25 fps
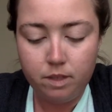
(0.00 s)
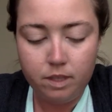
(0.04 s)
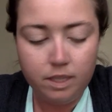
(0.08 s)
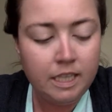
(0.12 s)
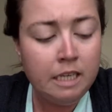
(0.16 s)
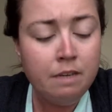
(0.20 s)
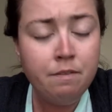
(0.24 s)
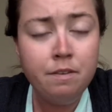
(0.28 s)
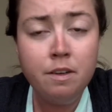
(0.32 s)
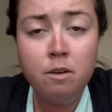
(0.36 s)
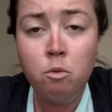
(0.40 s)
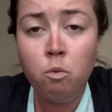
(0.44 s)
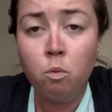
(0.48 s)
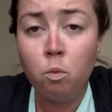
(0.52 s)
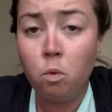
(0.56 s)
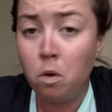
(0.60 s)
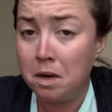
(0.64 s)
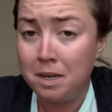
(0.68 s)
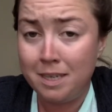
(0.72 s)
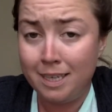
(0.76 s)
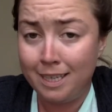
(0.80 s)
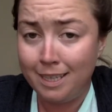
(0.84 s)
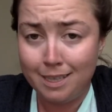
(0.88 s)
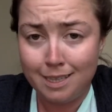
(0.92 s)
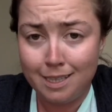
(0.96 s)
even
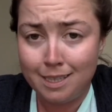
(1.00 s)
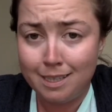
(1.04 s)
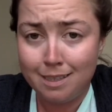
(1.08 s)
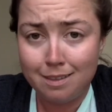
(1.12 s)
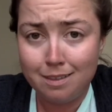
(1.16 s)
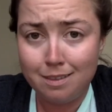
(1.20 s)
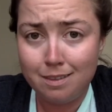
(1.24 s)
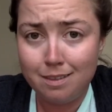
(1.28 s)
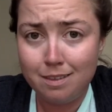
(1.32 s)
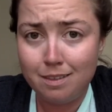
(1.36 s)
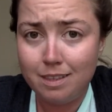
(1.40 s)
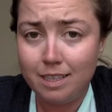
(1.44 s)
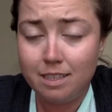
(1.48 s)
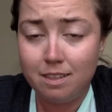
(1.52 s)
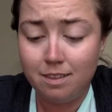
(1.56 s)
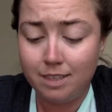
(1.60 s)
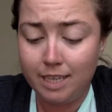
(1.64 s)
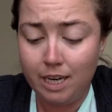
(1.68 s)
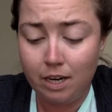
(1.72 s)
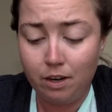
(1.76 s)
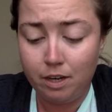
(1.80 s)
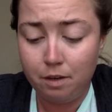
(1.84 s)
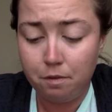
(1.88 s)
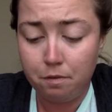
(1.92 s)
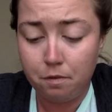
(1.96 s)
wanting this is
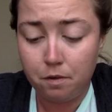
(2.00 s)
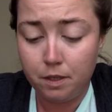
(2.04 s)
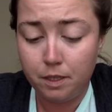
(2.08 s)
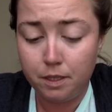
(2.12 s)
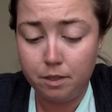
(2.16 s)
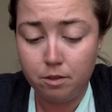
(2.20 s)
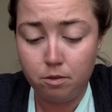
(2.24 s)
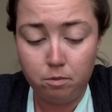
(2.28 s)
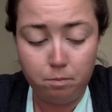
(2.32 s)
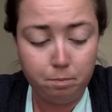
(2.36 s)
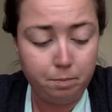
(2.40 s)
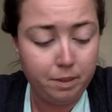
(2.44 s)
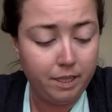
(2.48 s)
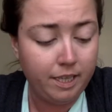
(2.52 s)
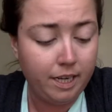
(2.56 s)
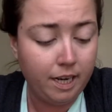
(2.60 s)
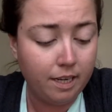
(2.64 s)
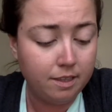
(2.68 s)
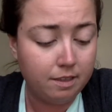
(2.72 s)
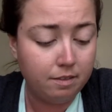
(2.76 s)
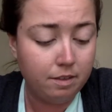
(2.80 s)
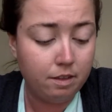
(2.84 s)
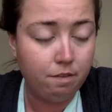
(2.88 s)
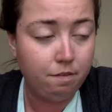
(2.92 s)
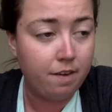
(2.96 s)
scary for you
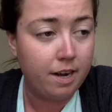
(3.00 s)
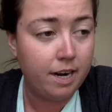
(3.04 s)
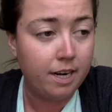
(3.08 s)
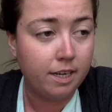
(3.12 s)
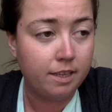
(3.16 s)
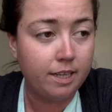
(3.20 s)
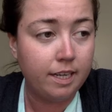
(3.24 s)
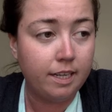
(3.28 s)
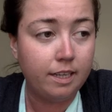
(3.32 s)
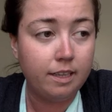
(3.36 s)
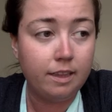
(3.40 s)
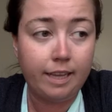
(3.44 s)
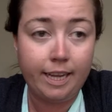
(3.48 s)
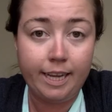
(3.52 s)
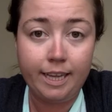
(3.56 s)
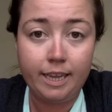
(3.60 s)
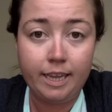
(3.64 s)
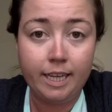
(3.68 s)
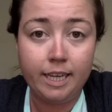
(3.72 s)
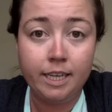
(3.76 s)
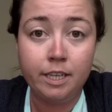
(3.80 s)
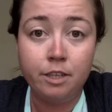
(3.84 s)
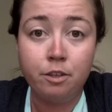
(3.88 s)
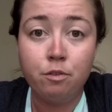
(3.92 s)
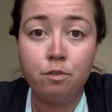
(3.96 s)
because of the fact that
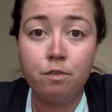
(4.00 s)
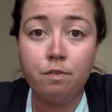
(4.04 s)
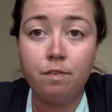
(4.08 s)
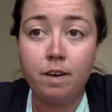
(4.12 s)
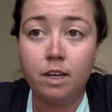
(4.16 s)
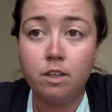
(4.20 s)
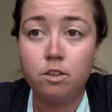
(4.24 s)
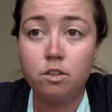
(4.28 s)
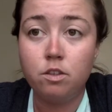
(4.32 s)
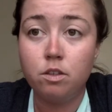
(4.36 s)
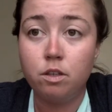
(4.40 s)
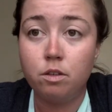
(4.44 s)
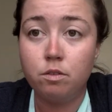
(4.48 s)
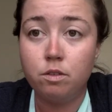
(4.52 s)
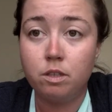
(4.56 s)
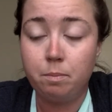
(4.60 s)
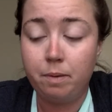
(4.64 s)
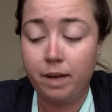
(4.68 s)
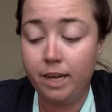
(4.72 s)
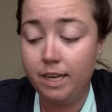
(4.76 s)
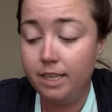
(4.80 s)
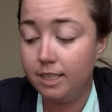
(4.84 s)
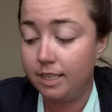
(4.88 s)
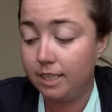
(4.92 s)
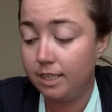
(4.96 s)
lately you felt so
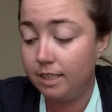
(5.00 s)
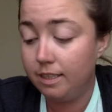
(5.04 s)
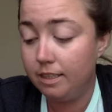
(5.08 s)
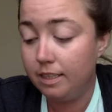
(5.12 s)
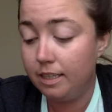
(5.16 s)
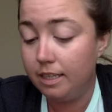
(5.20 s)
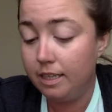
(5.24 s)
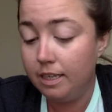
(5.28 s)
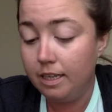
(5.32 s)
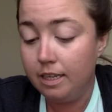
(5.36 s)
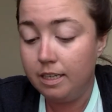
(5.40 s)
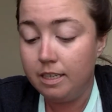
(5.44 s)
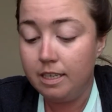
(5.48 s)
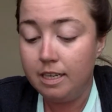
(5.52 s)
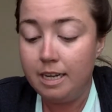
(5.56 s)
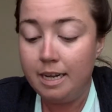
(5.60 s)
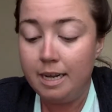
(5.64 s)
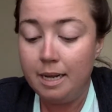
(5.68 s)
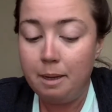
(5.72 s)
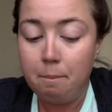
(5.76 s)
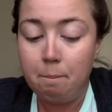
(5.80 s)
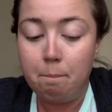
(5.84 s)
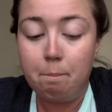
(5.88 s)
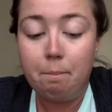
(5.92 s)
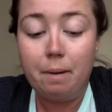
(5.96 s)
dependent.
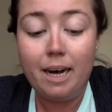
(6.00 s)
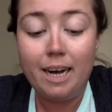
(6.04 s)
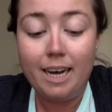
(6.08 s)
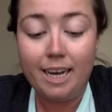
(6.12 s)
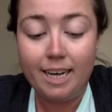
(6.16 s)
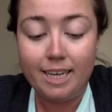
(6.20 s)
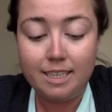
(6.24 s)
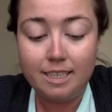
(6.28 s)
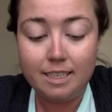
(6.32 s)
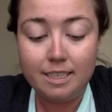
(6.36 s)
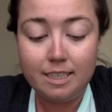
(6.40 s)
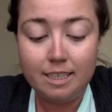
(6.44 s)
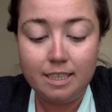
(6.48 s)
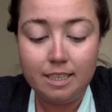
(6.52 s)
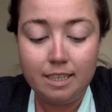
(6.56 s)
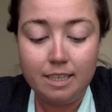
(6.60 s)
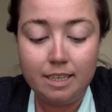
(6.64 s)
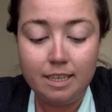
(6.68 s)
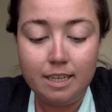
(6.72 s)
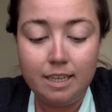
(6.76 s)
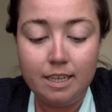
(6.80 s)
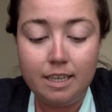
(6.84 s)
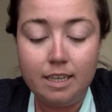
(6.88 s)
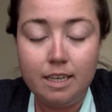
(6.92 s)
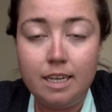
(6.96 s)
But
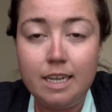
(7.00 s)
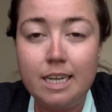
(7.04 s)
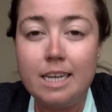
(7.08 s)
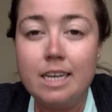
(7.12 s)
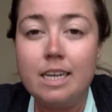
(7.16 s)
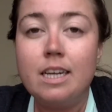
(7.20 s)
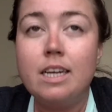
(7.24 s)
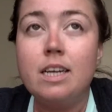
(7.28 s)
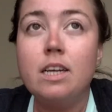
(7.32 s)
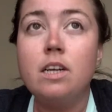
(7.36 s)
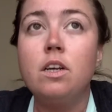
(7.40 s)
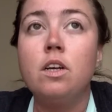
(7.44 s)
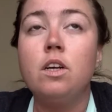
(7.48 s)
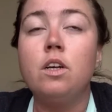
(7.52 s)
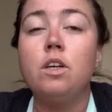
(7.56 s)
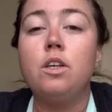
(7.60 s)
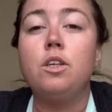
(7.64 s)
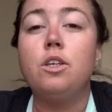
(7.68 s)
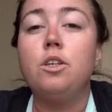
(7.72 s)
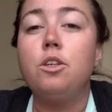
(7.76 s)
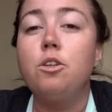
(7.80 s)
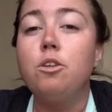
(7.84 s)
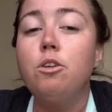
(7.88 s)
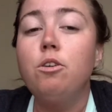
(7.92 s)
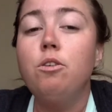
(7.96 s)

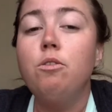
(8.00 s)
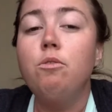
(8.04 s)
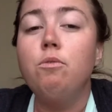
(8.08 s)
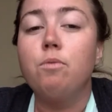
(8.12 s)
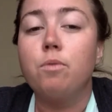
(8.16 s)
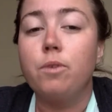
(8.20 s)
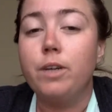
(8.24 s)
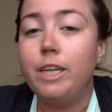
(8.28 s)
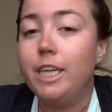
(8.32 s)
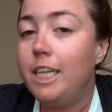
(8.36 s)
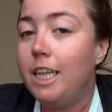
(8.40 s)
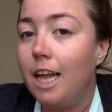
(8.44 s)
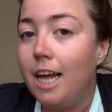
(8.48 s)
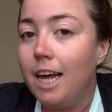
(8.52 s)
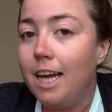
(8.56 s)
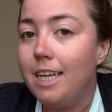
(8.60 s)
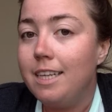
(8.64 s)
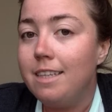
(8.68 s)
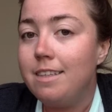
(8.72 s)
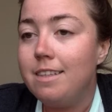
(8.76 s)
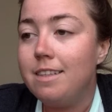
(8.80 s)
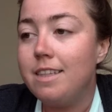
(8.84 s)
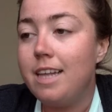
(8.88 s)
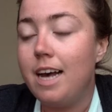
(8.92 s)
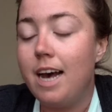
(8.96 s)
you
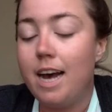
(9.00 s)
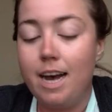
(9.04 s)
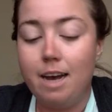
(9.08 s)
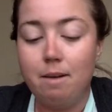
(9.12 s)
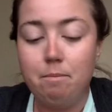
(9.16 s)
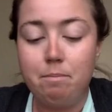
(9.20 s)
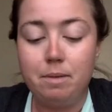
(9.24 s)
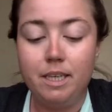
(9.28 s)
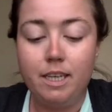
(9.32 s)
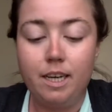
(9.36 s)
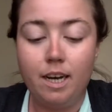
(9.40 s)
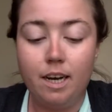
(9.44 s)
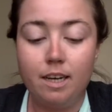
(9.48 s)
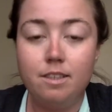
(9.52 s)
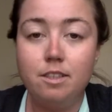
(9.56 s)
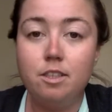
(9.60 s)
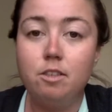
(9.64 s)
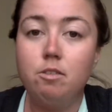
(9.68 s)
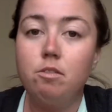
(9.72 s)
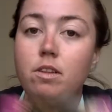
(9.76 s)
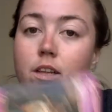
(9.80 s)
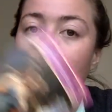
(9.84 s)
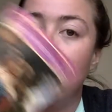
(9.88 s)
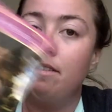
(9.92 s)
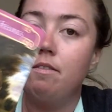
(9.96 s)
realize that because
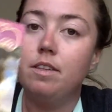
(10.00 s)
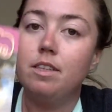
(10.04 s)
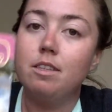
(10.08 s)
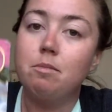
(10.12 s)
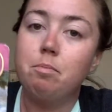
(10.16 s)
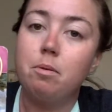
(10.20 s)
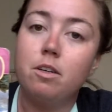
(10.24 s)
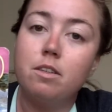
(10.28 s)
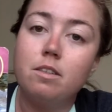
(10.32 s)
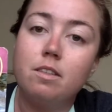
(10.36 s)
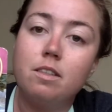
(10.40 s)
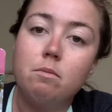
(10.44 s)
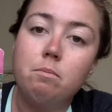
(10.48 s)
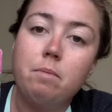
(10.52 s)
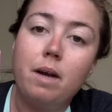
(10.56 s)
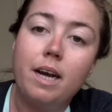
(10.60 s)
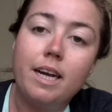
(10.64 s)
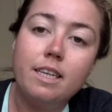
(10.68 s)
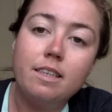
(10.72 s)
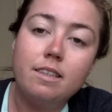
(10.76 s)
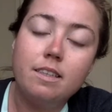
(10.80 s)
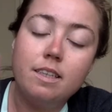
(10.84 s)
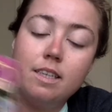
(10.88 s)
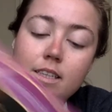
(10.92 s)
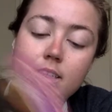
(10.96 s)
you love this person,
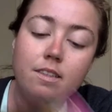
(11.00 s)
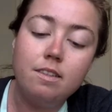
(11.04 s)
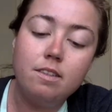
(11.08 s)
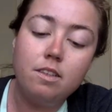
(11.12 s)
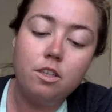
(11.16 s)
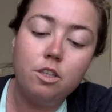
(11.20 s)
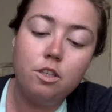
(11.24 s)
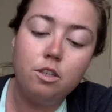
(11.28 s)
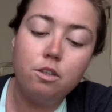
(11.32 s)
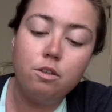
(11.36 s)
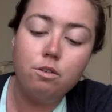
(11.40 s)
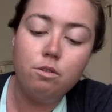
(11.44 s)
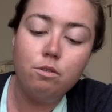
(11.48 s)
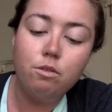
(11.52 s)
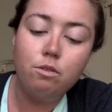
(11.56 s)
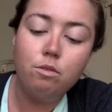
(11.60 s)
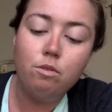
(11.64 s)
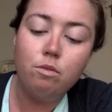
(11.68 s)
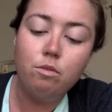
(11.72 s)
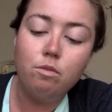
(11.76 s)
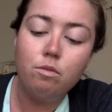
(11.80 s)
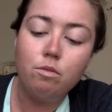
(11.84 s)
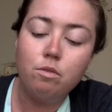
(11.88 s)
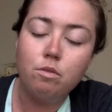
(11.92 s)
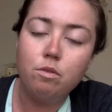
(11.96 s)
Pisces,
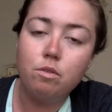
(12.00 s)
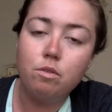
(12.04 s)
you